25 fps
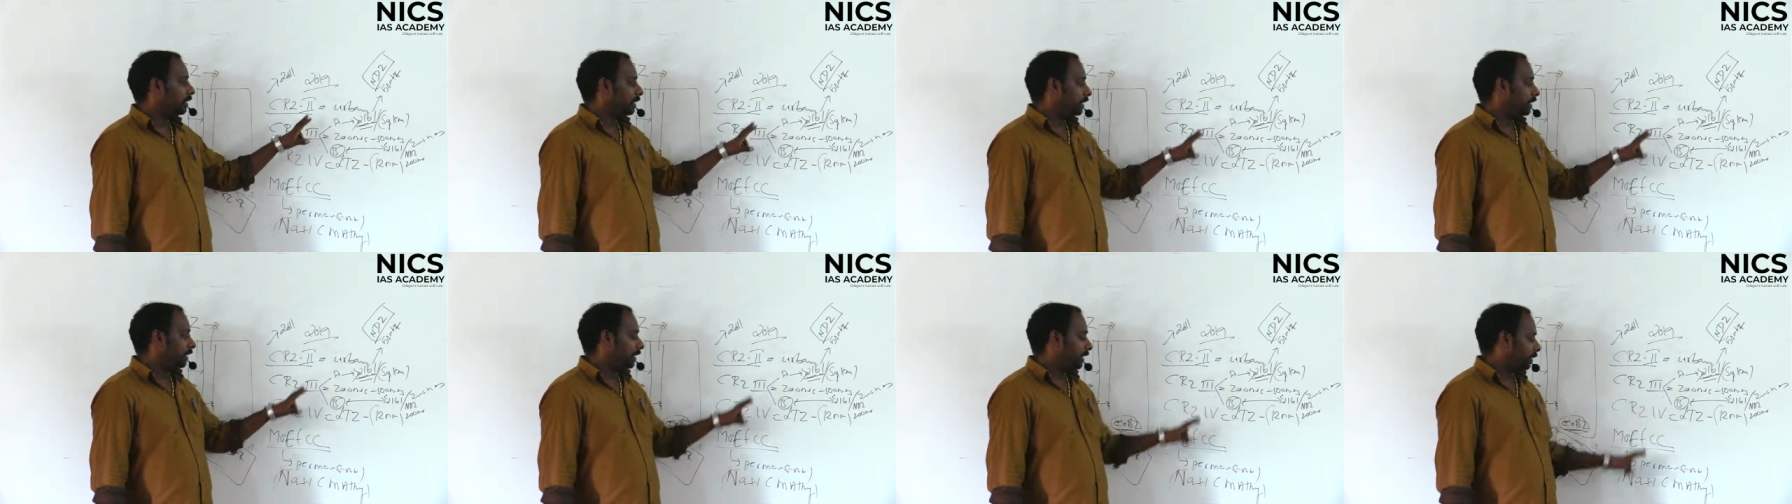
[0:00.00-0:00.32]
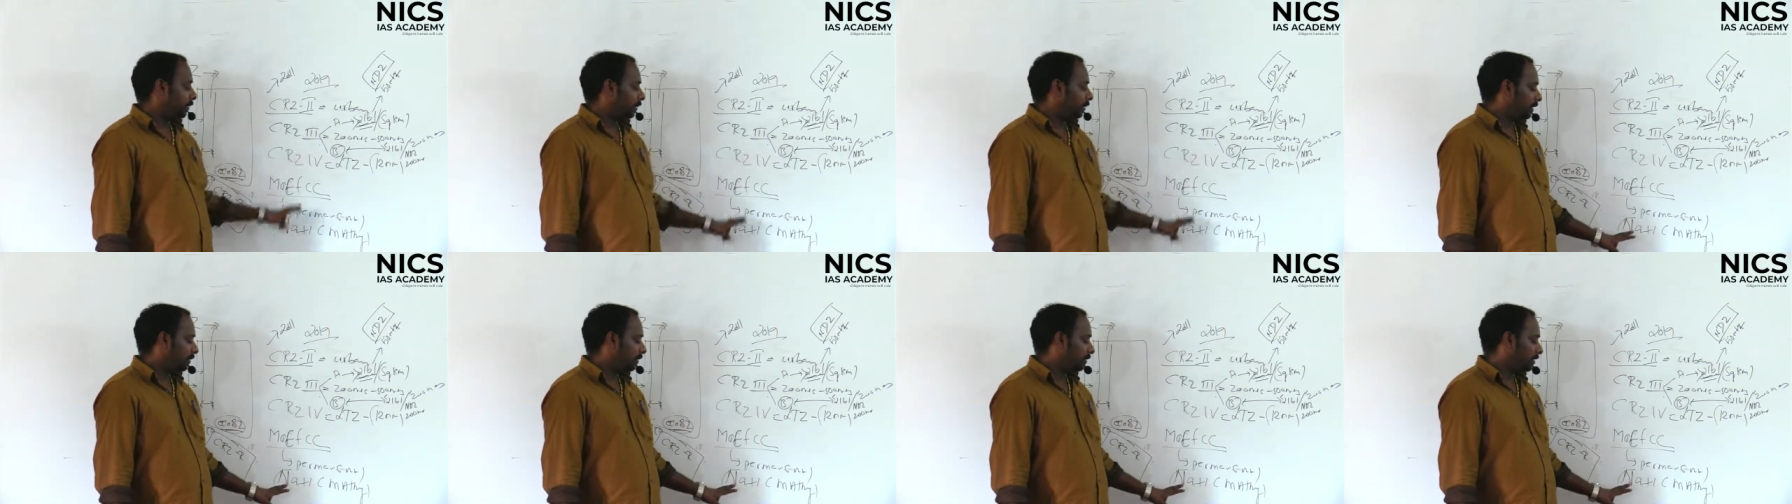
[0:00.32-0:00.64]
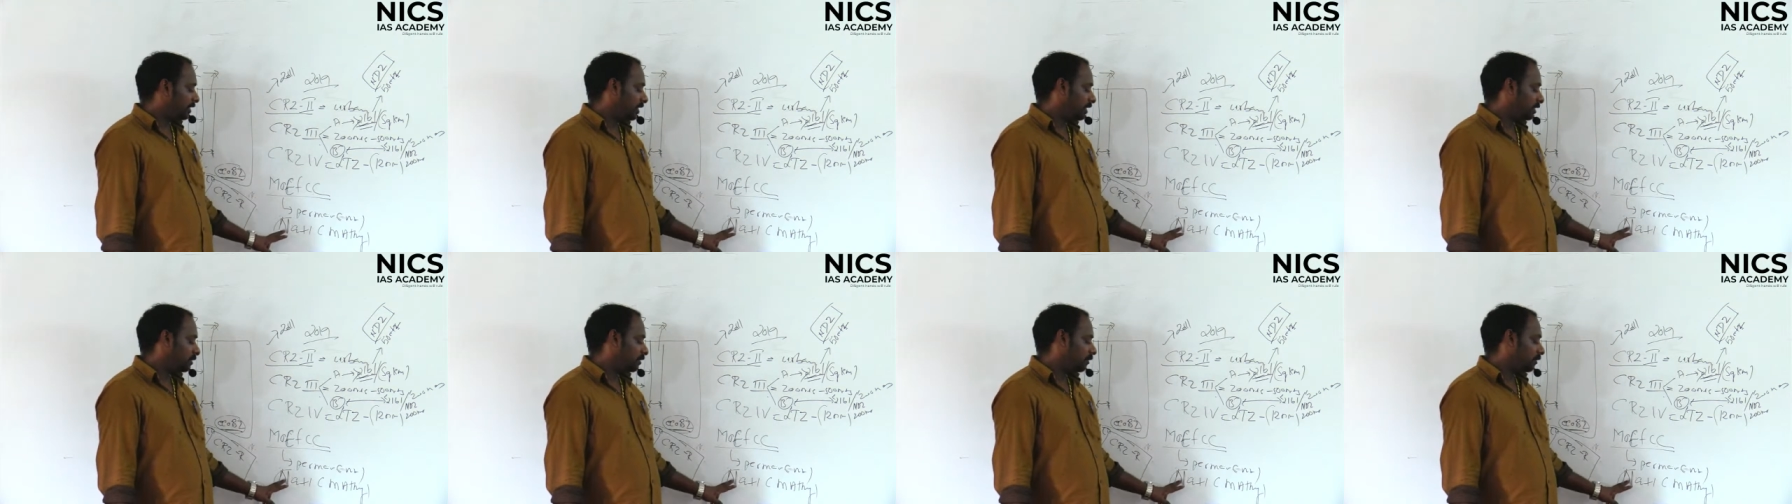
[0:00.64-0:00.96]

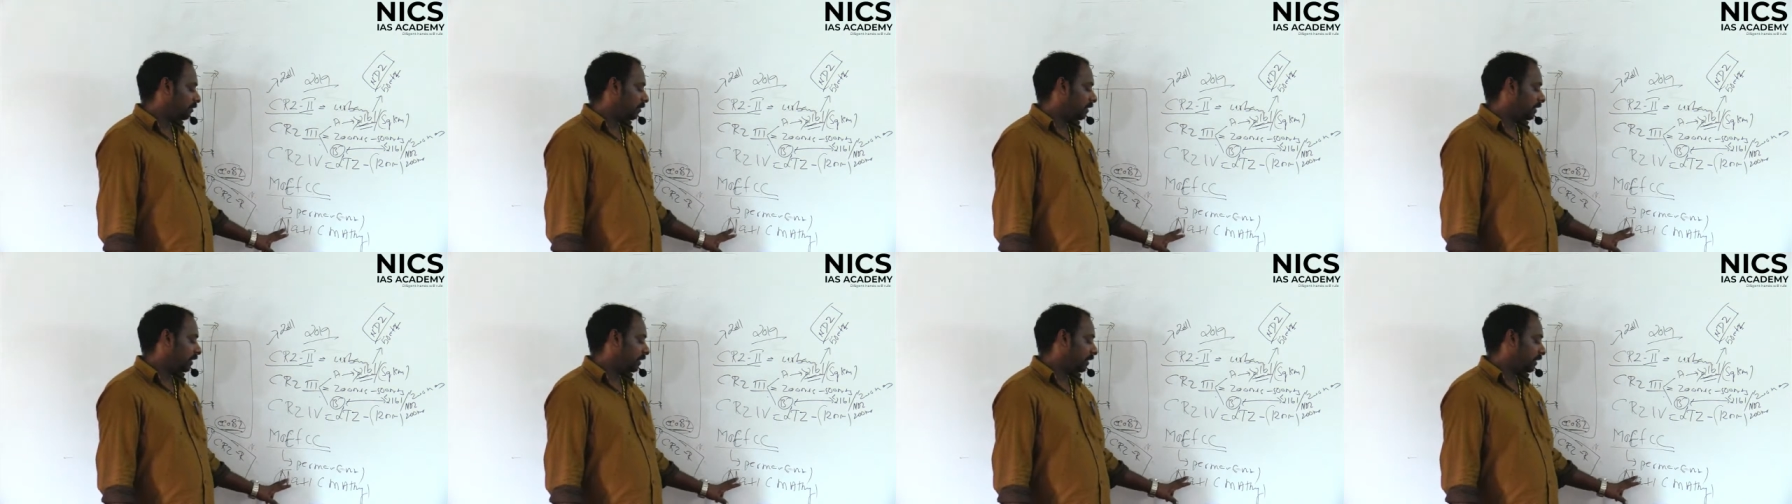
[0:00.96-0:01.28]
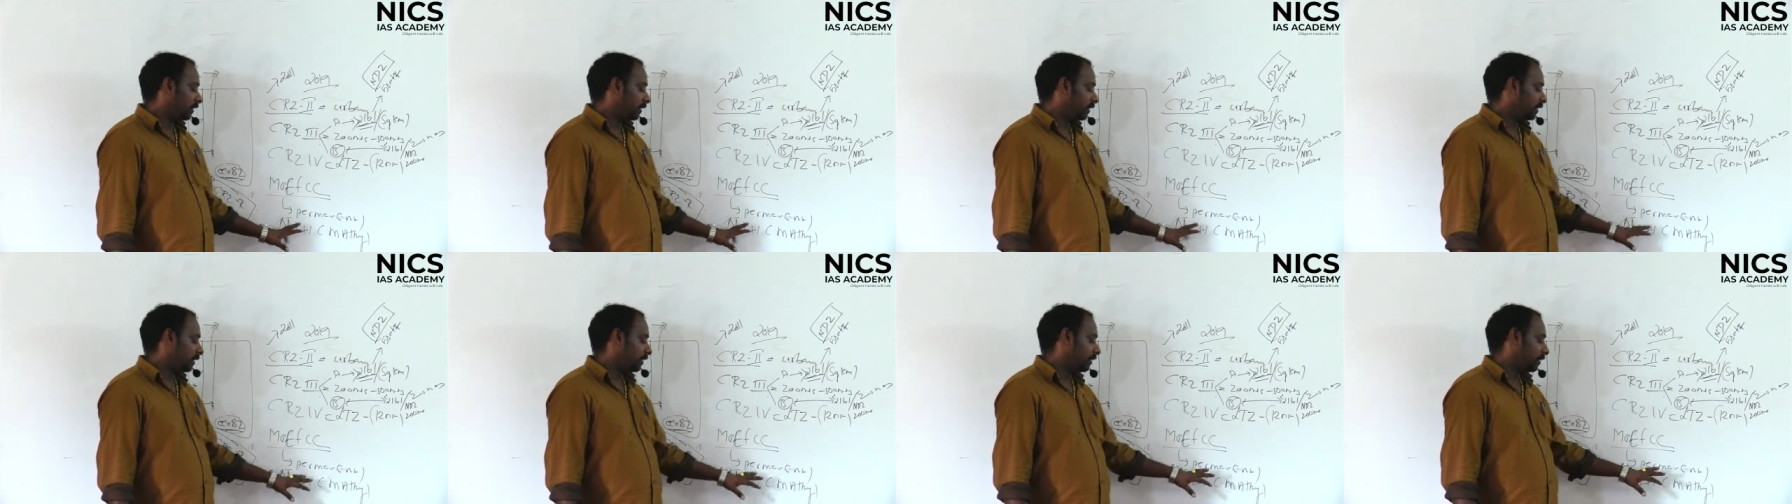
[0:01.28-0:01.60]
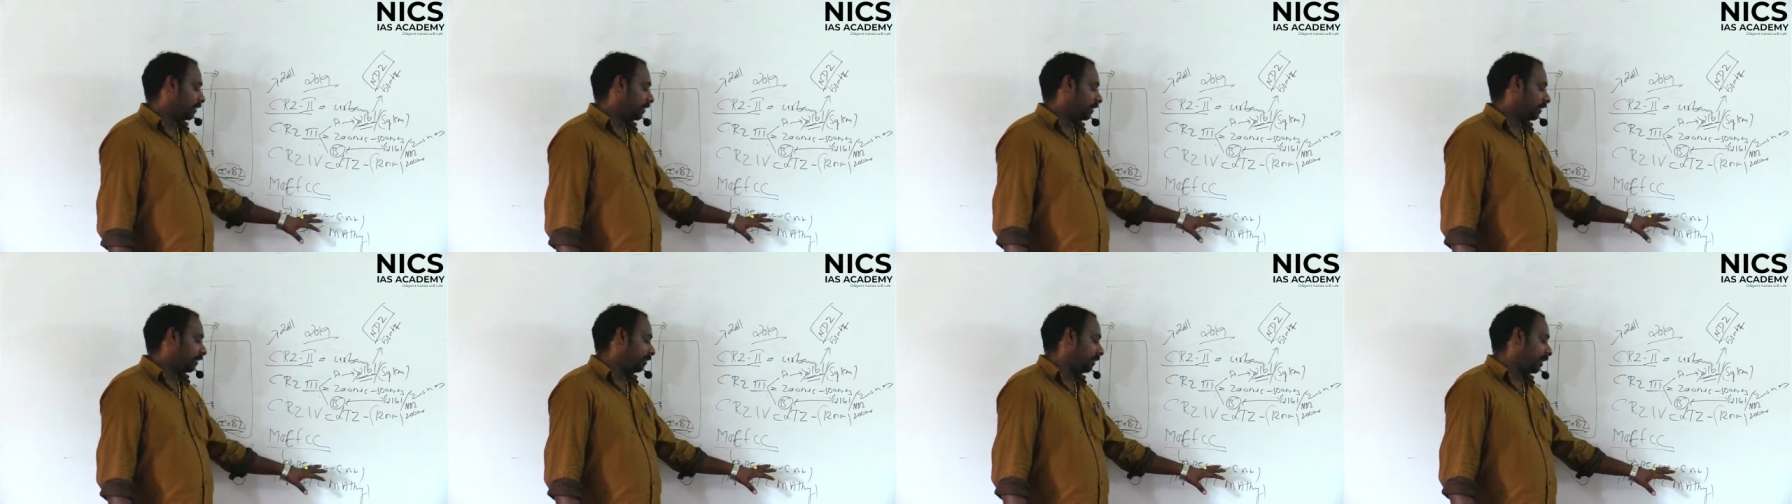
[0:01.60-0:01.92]
permissions
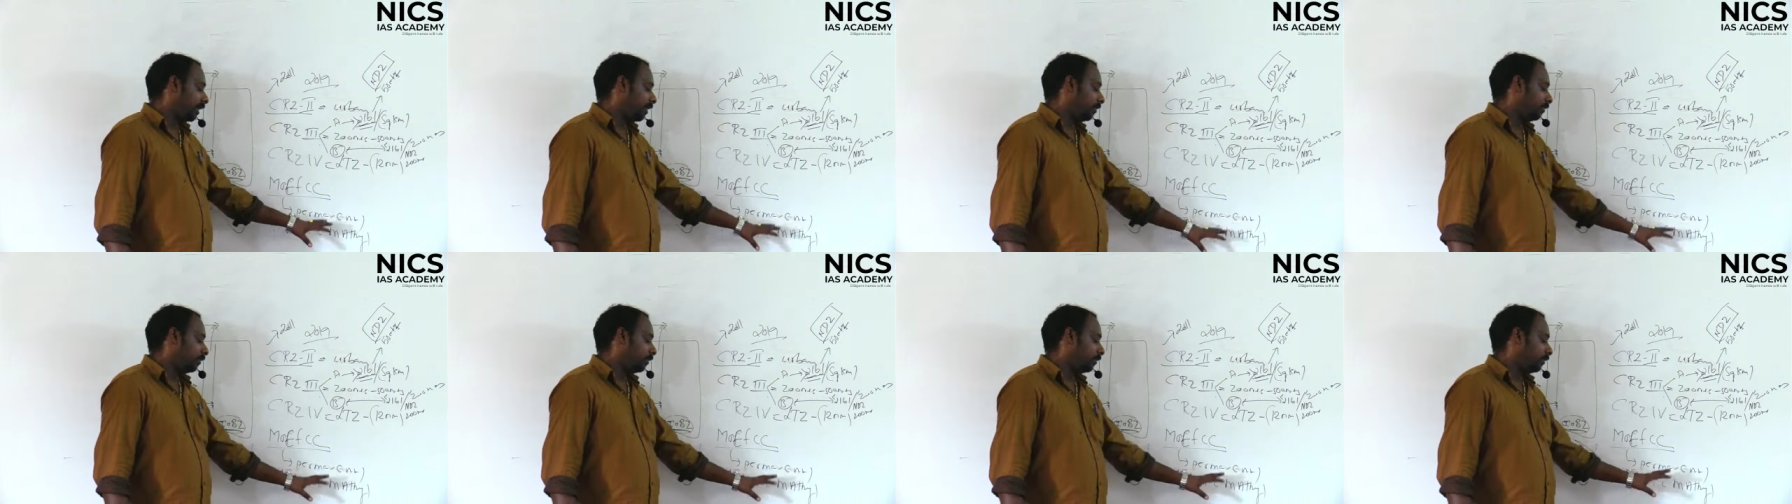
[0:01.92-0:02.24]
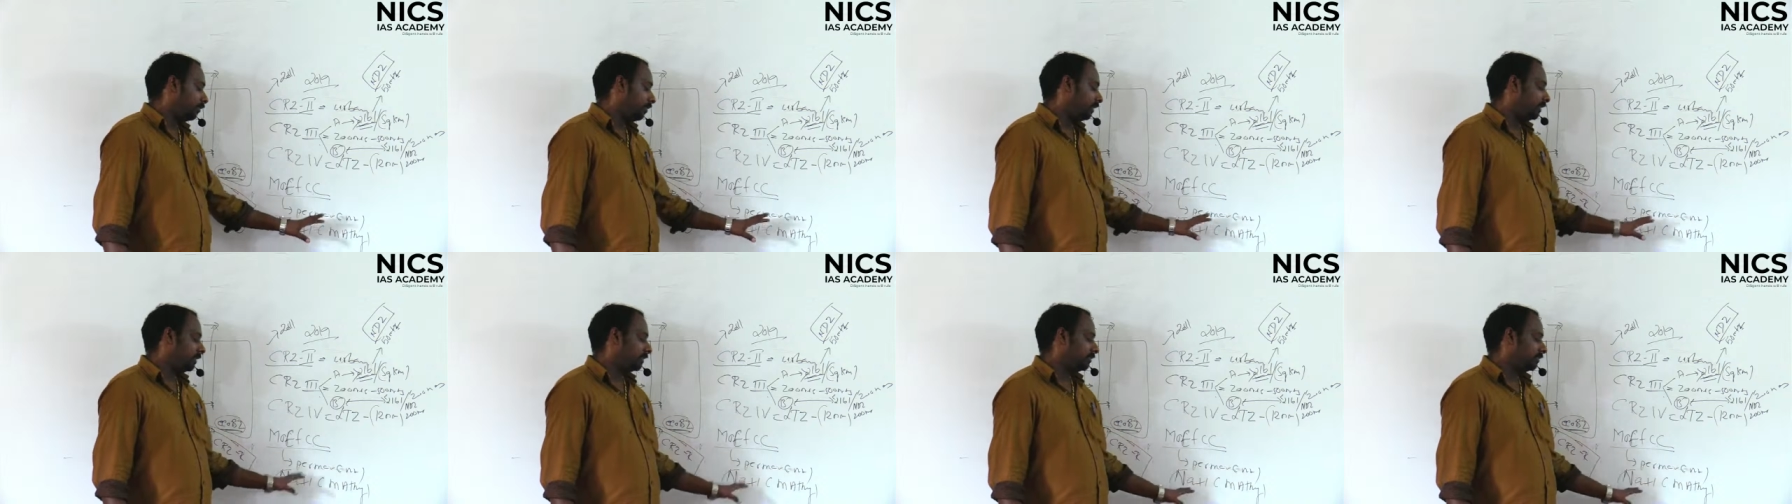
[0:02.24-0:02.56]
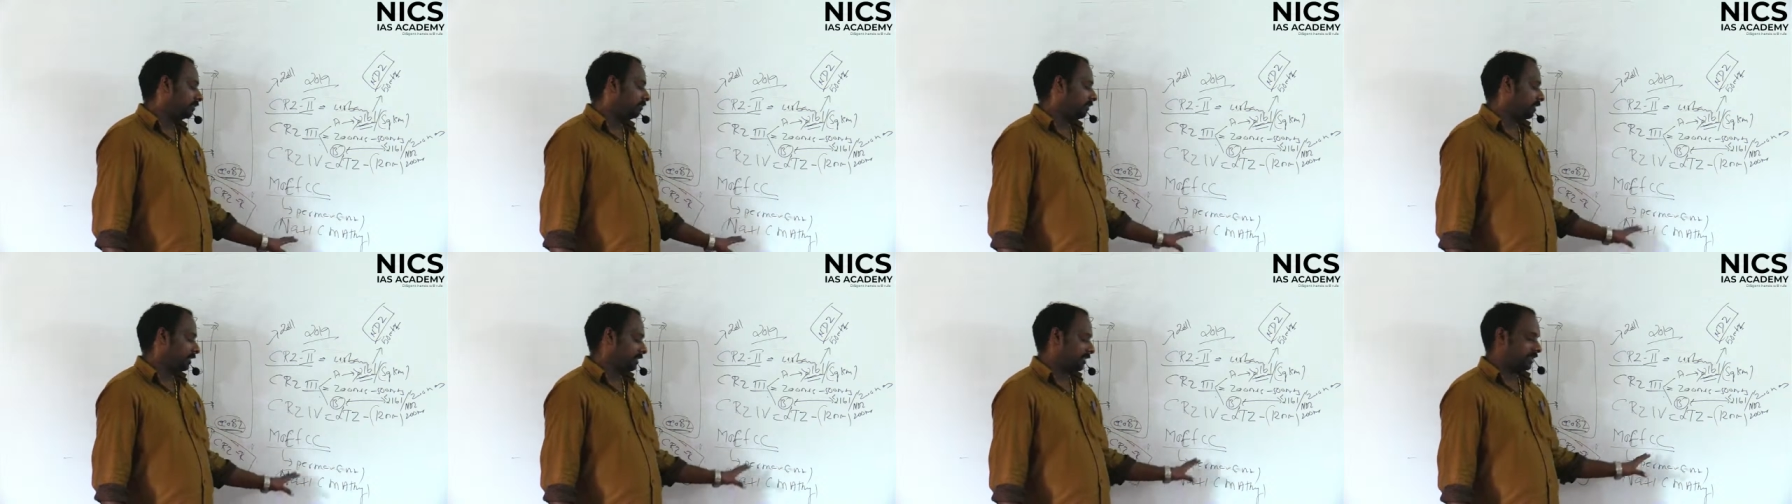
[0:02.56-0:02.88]
approval is
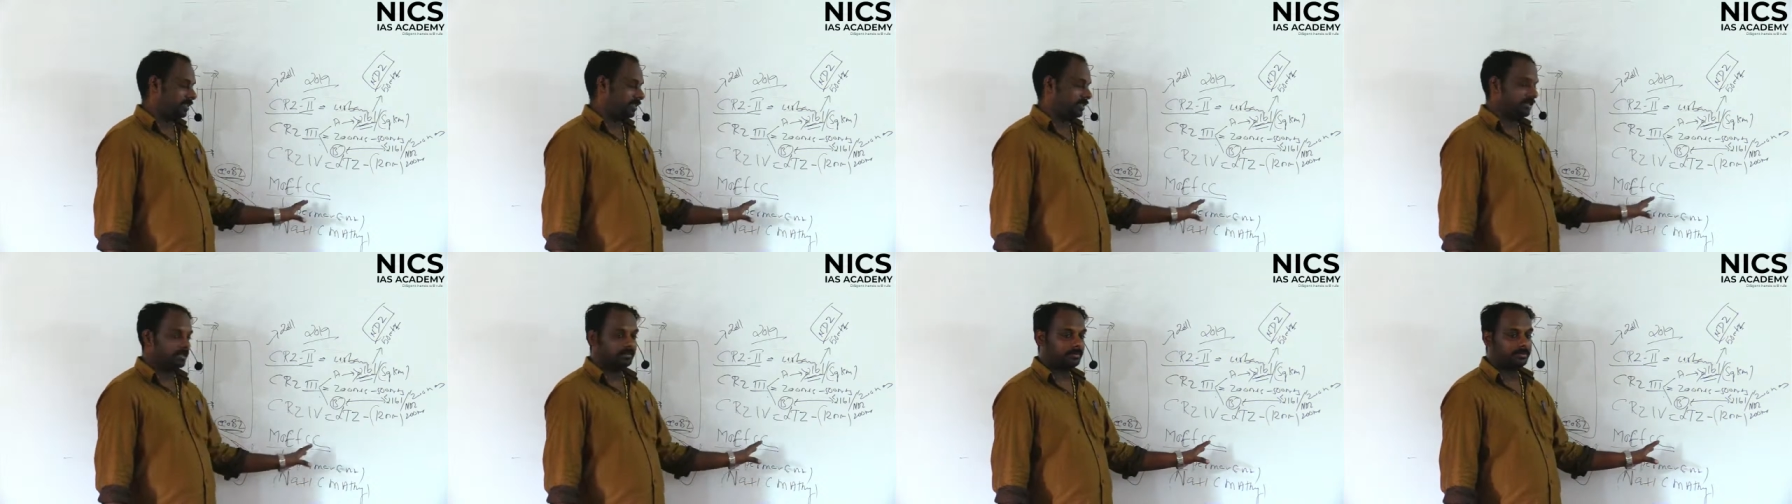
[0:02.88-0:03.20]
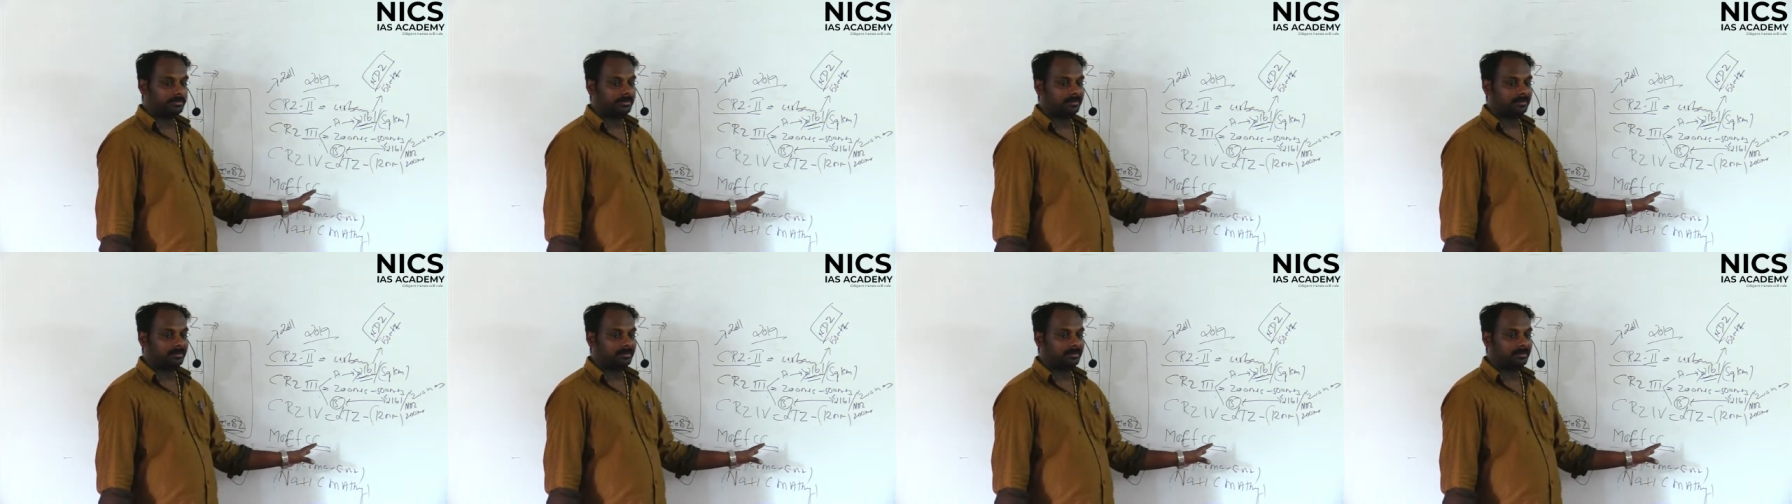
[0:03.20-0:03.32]
must.